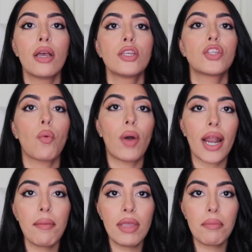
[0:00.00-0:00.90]
So what
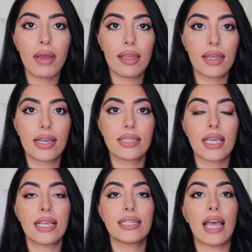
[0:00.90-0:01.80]
I mean by this
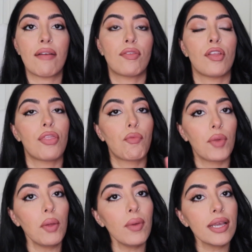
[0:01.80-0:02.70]
is that for
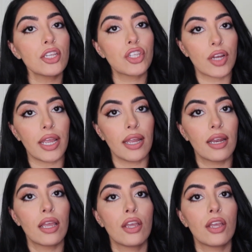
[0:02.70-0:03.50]
3 weeks straight,